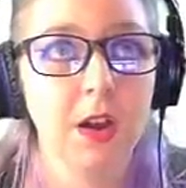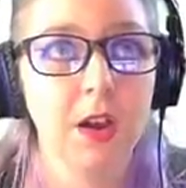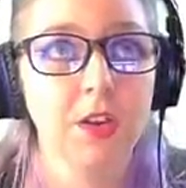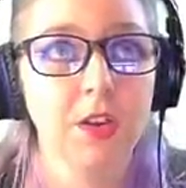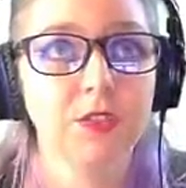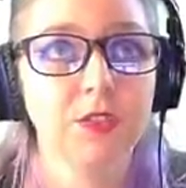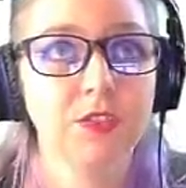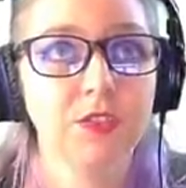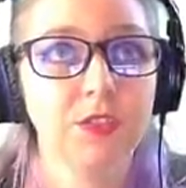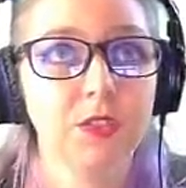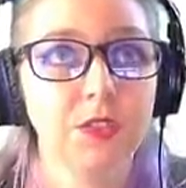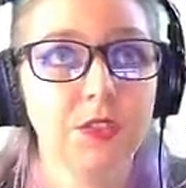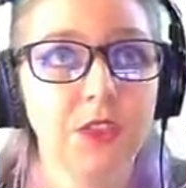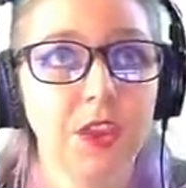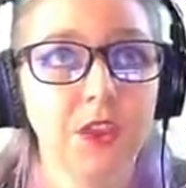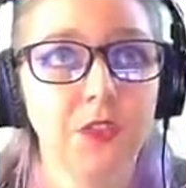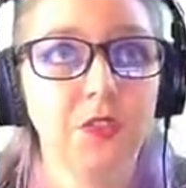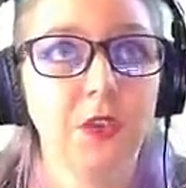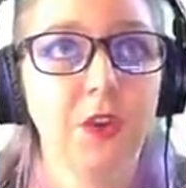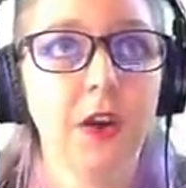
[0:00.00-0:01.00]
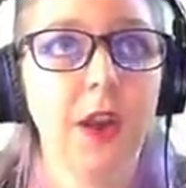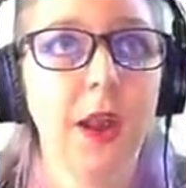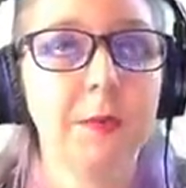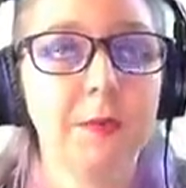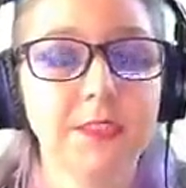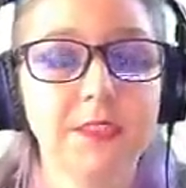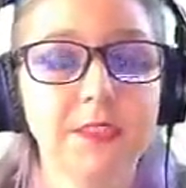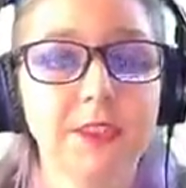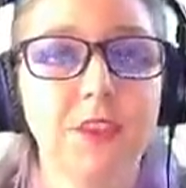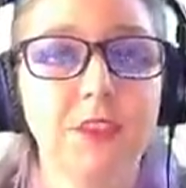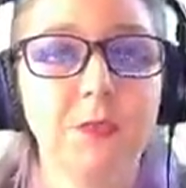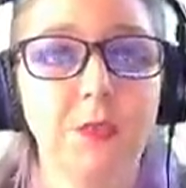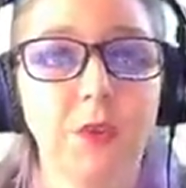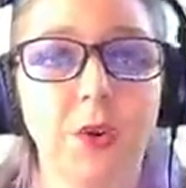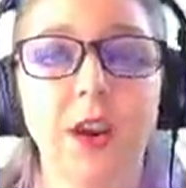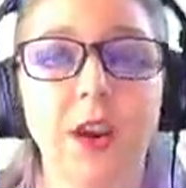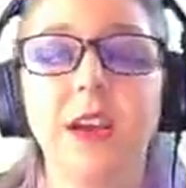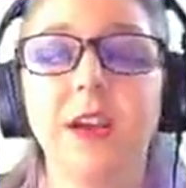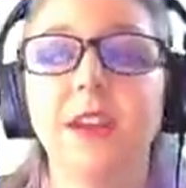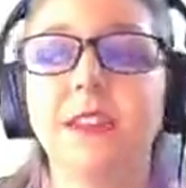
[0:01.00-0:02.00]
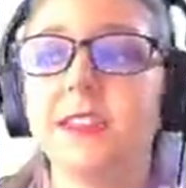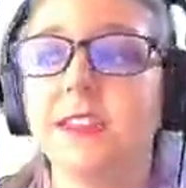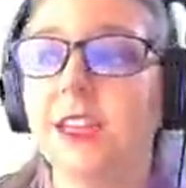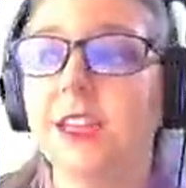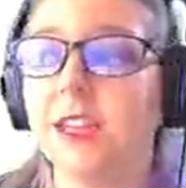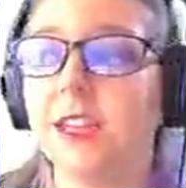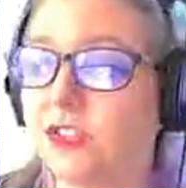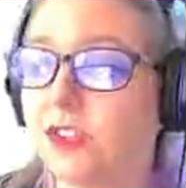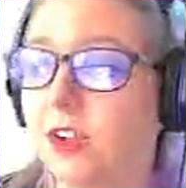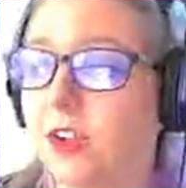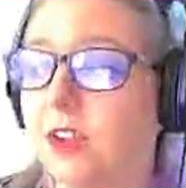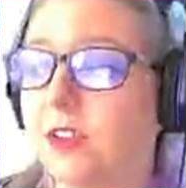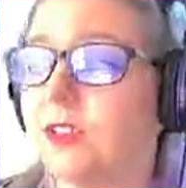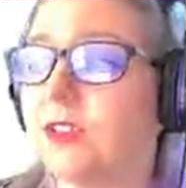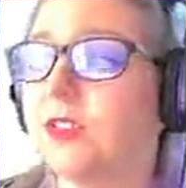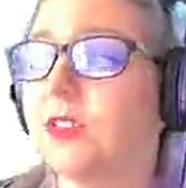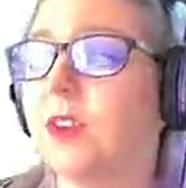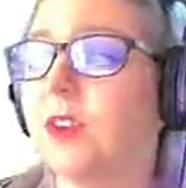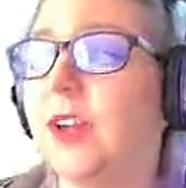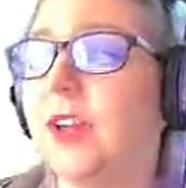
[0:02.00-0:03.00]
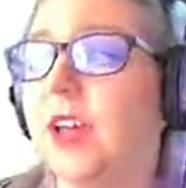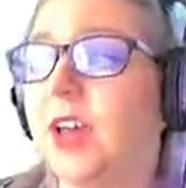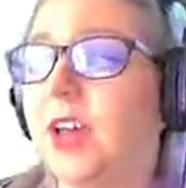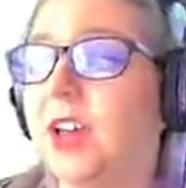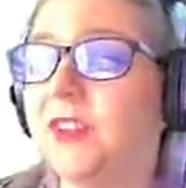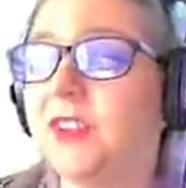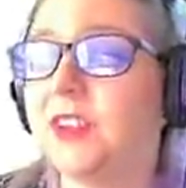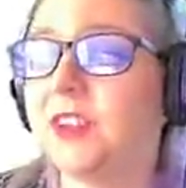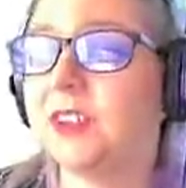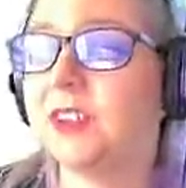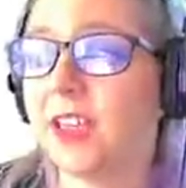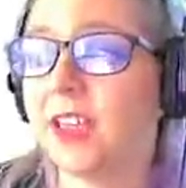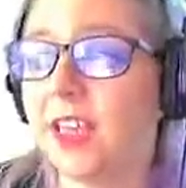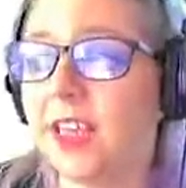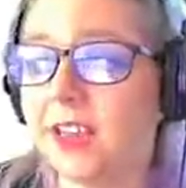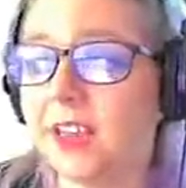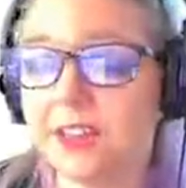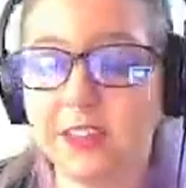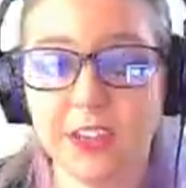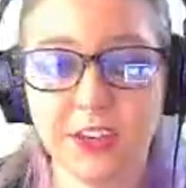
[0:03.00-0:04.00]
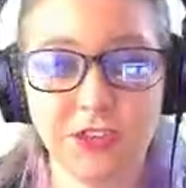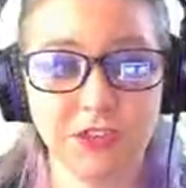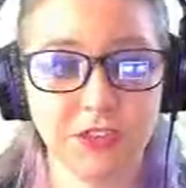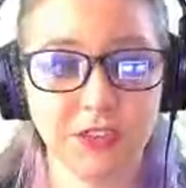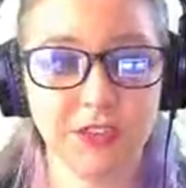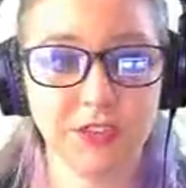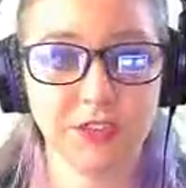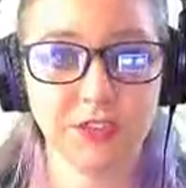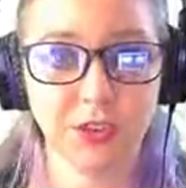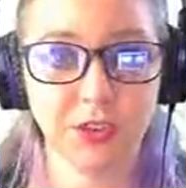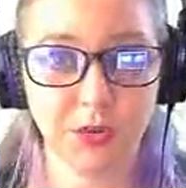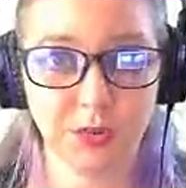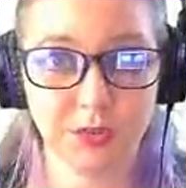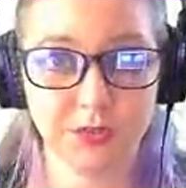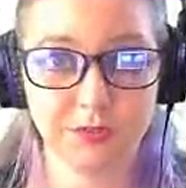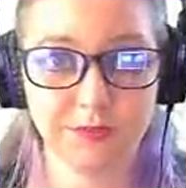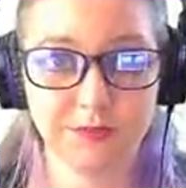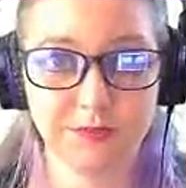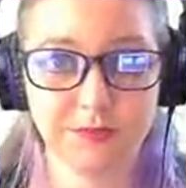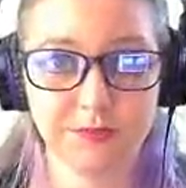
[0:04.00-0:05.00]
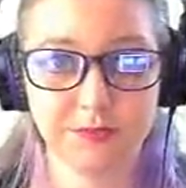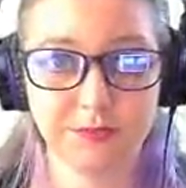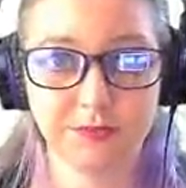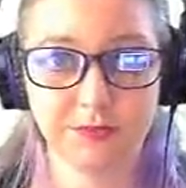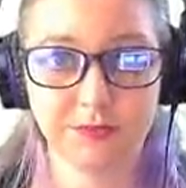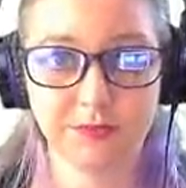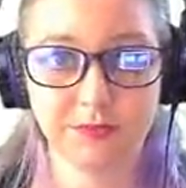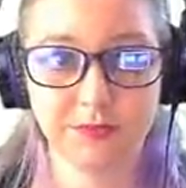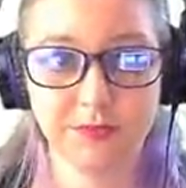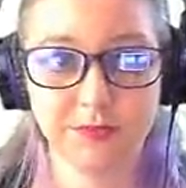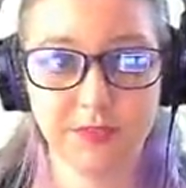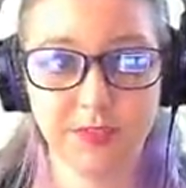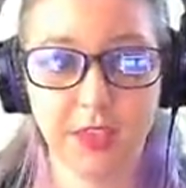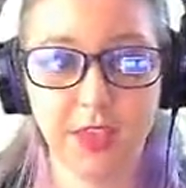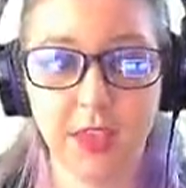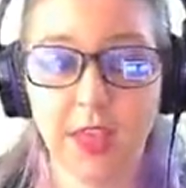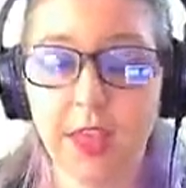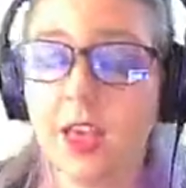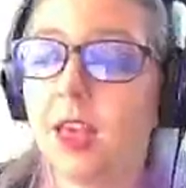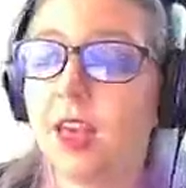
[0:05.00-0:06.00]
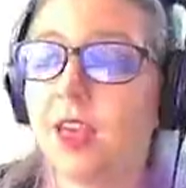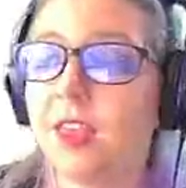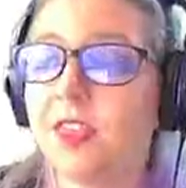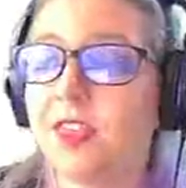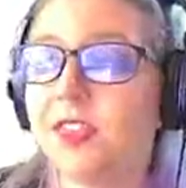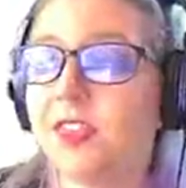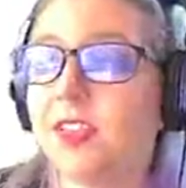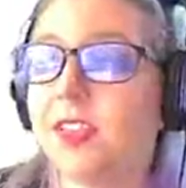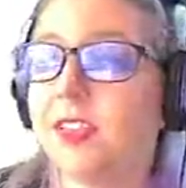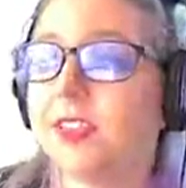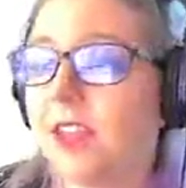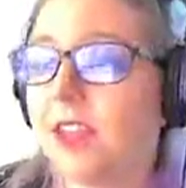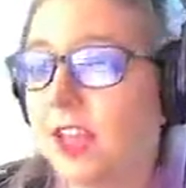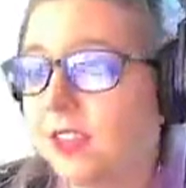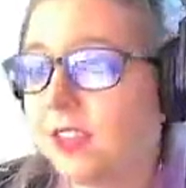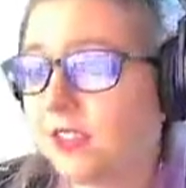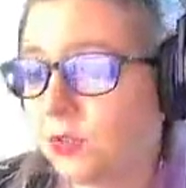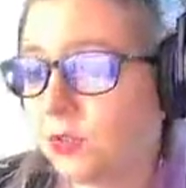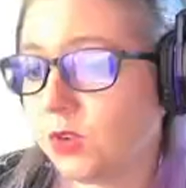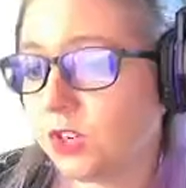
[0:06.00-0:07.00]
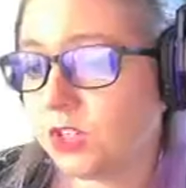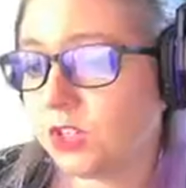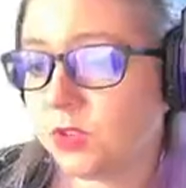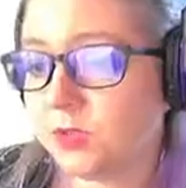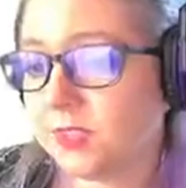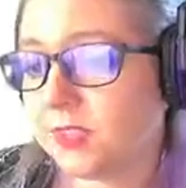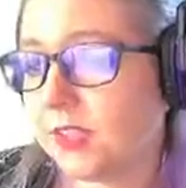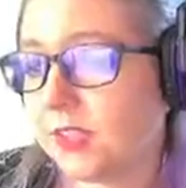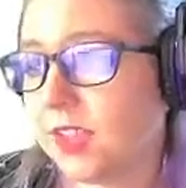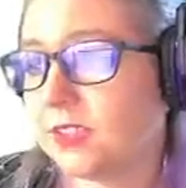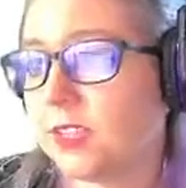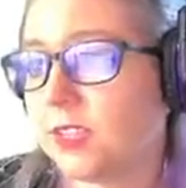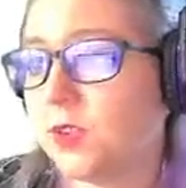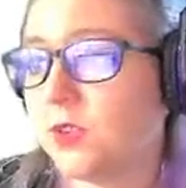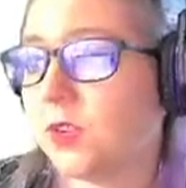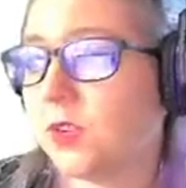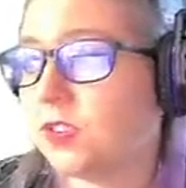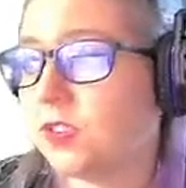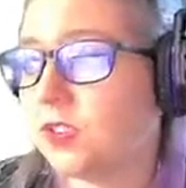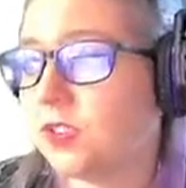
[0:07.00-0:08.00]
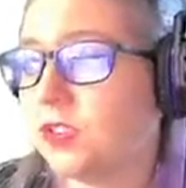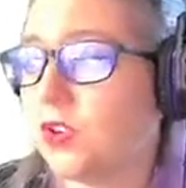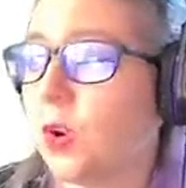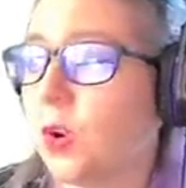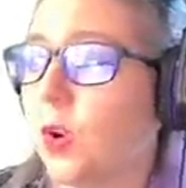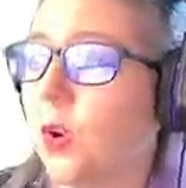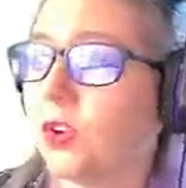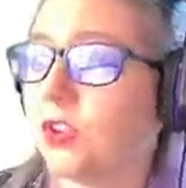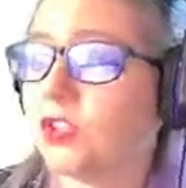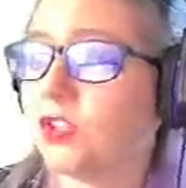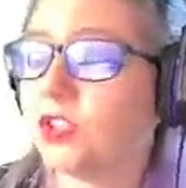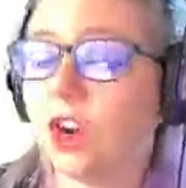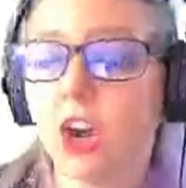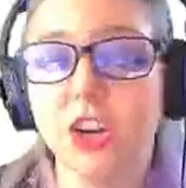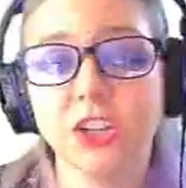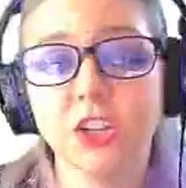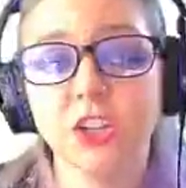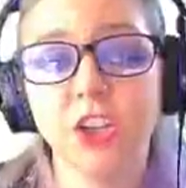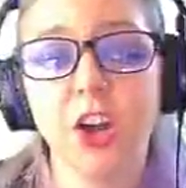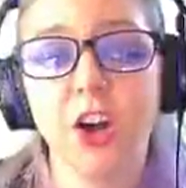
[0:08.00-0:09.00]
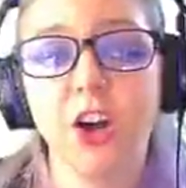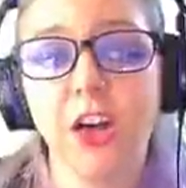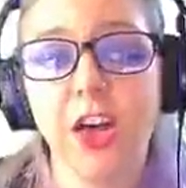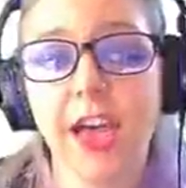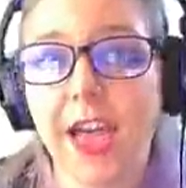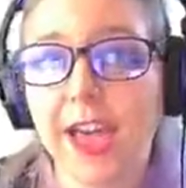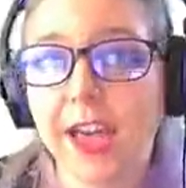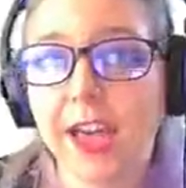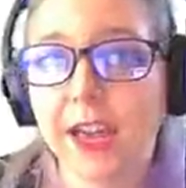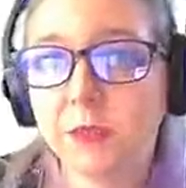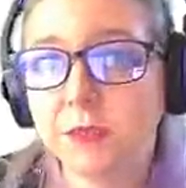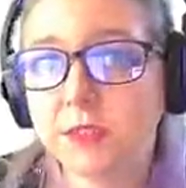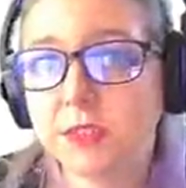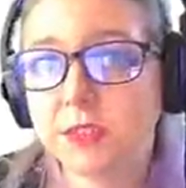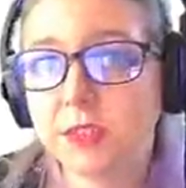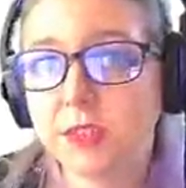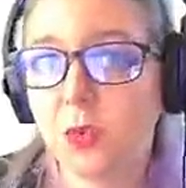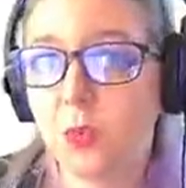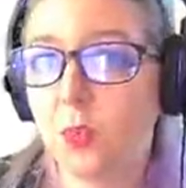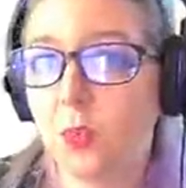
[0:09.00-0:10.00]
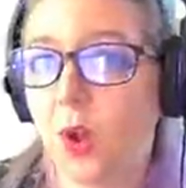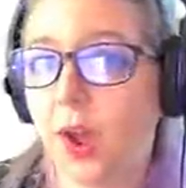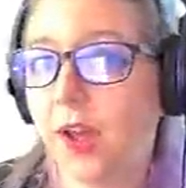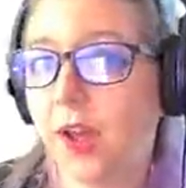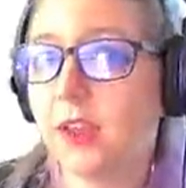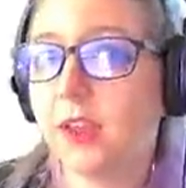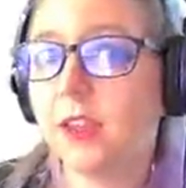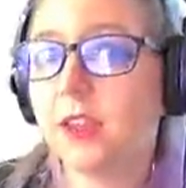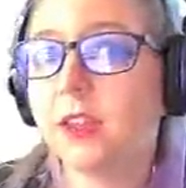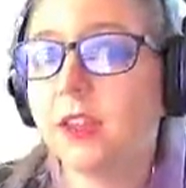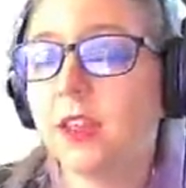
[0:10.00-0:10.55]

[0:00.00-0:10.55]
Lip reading: So therefore, I must have more electrons. So I have 10 electrons total. Then the last question was asking what's the total charge on all atoms and why?